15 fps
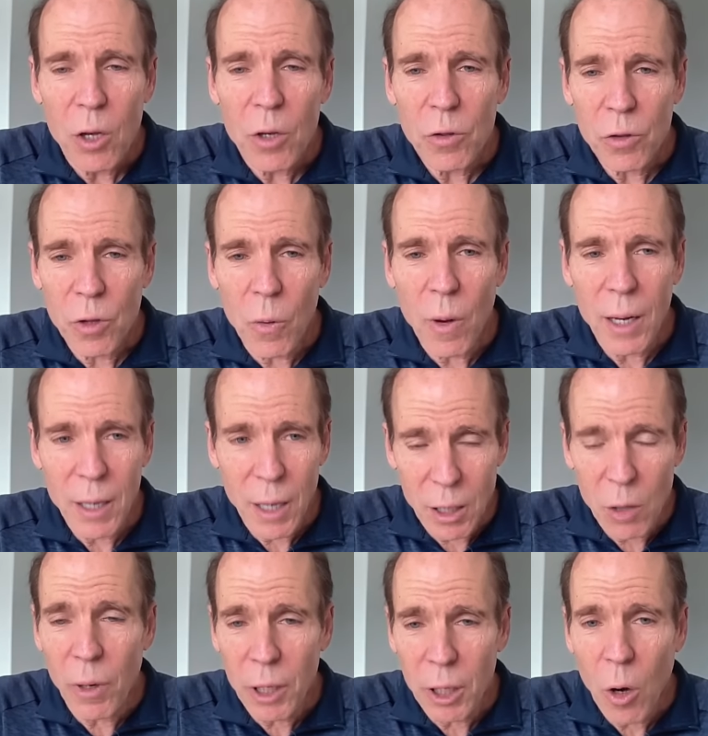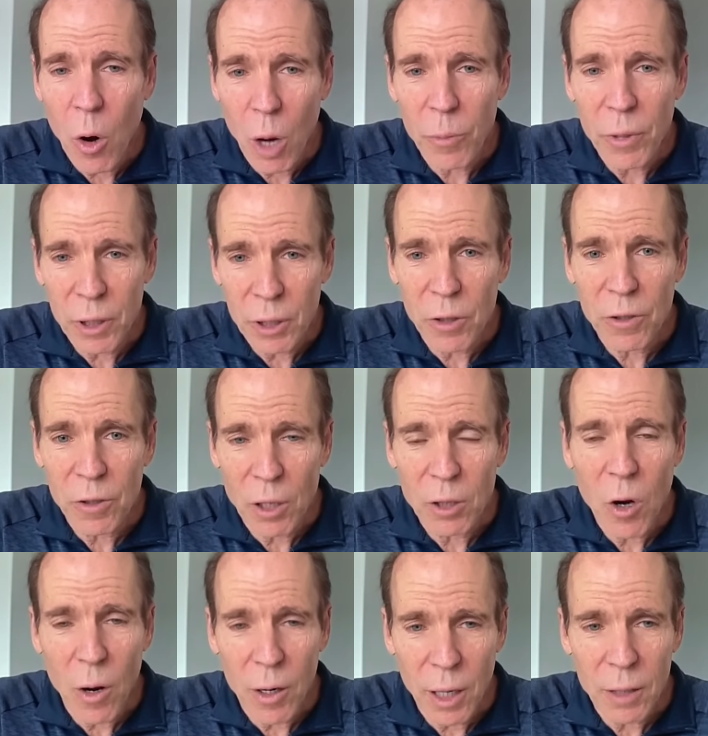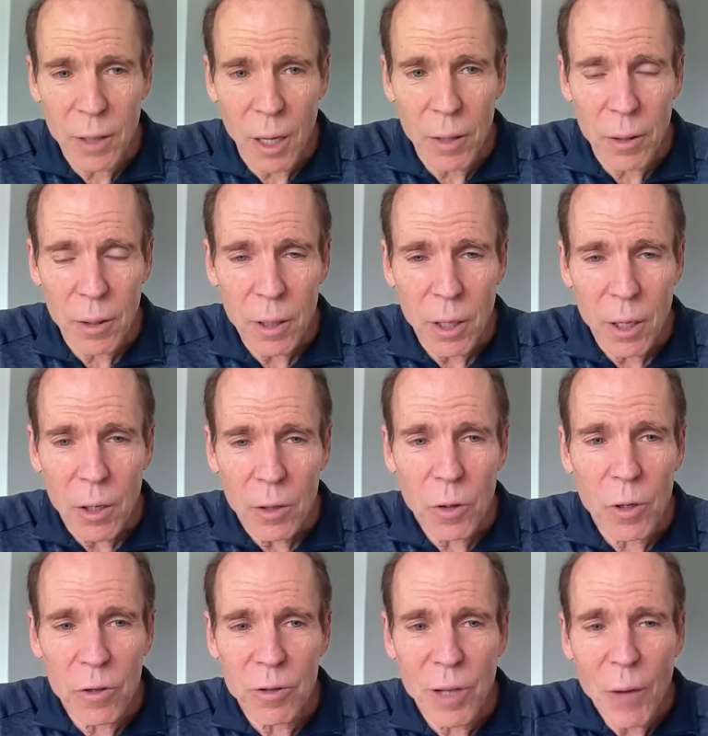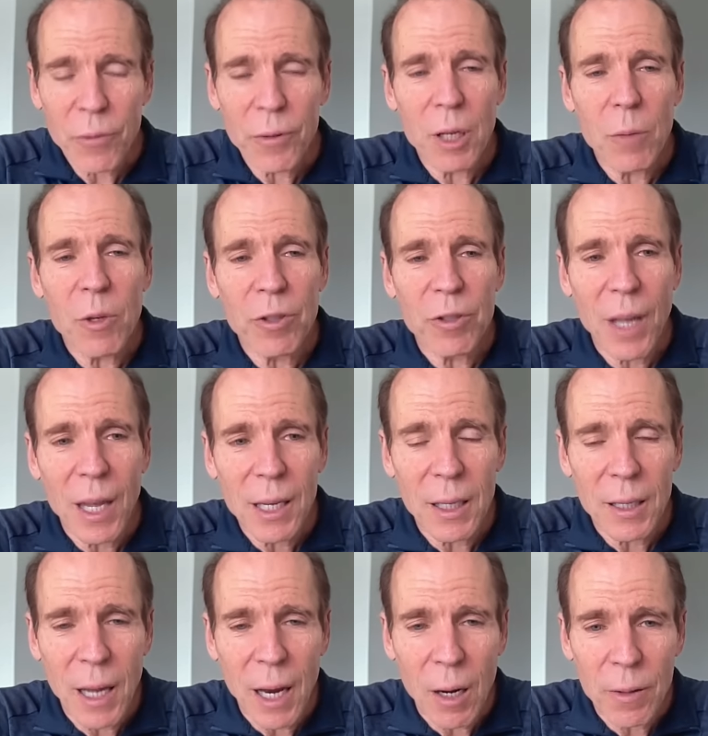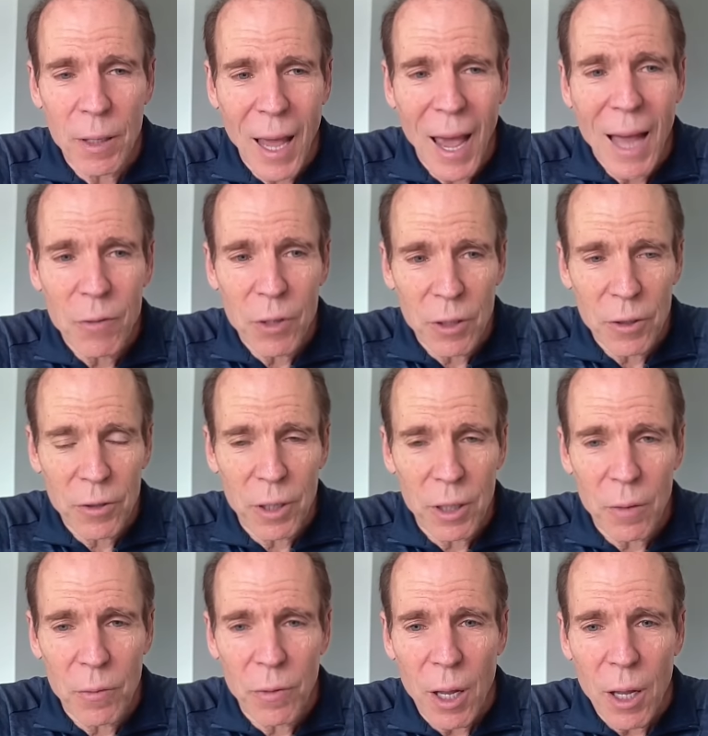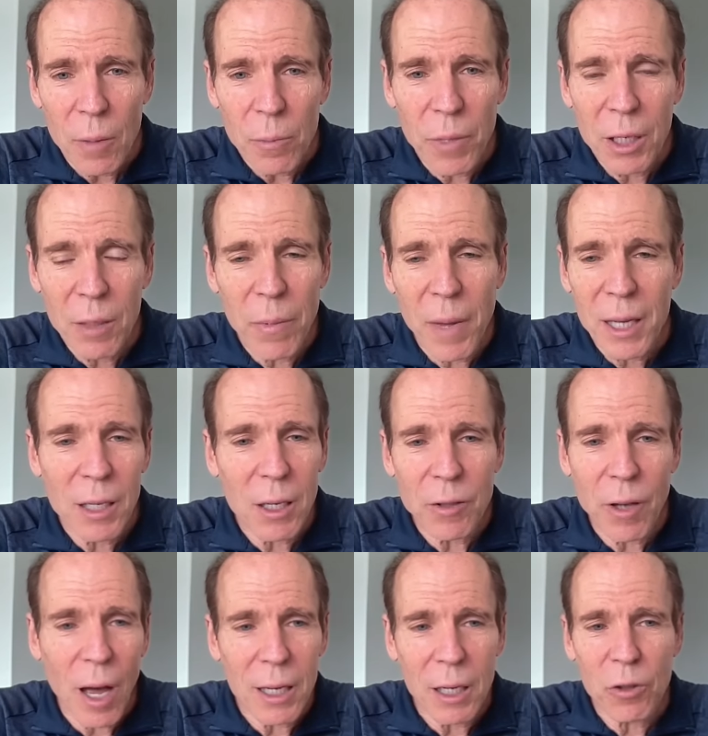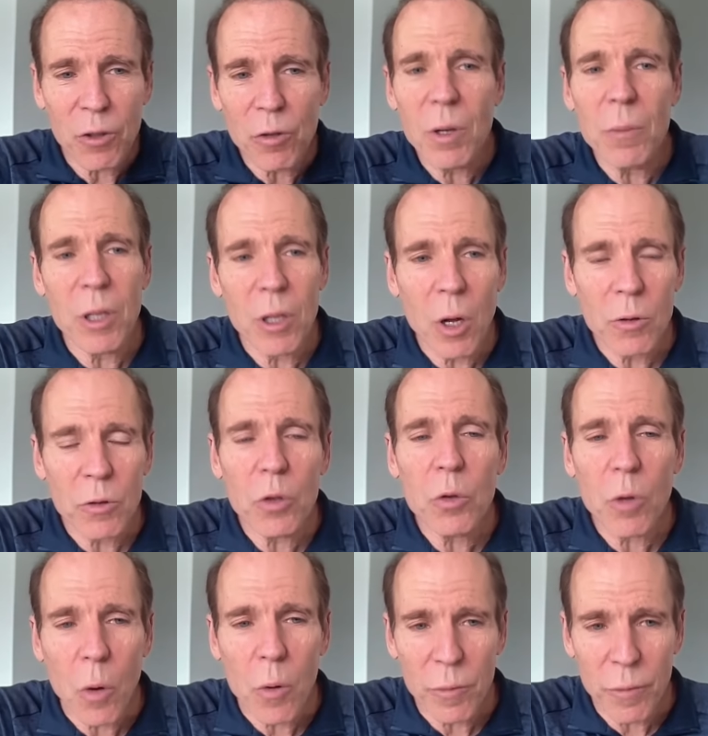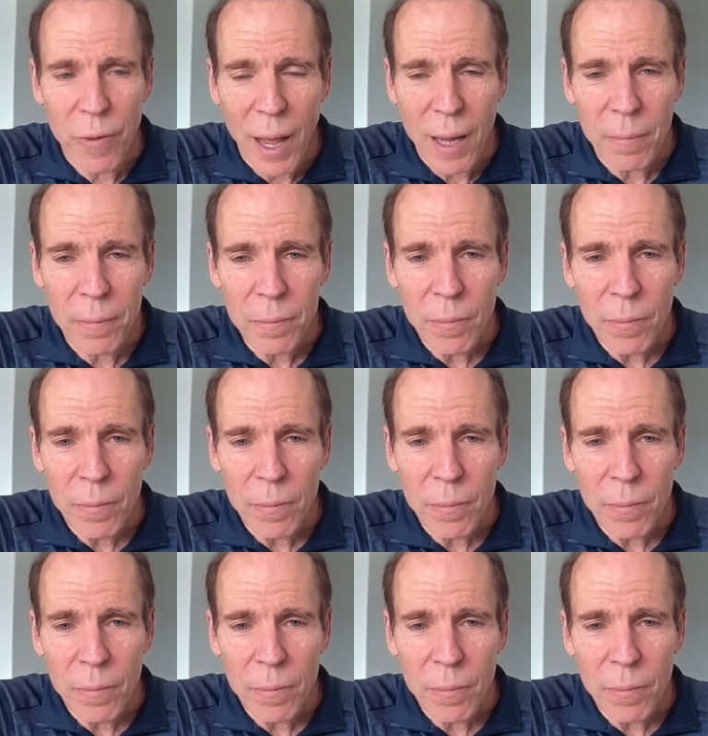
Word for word: So, and an irregular heartbeat leading to sudden cardiac death. So there's definitely a mistake in there in the advocacy of make, making a diet extremely low, too low in fat.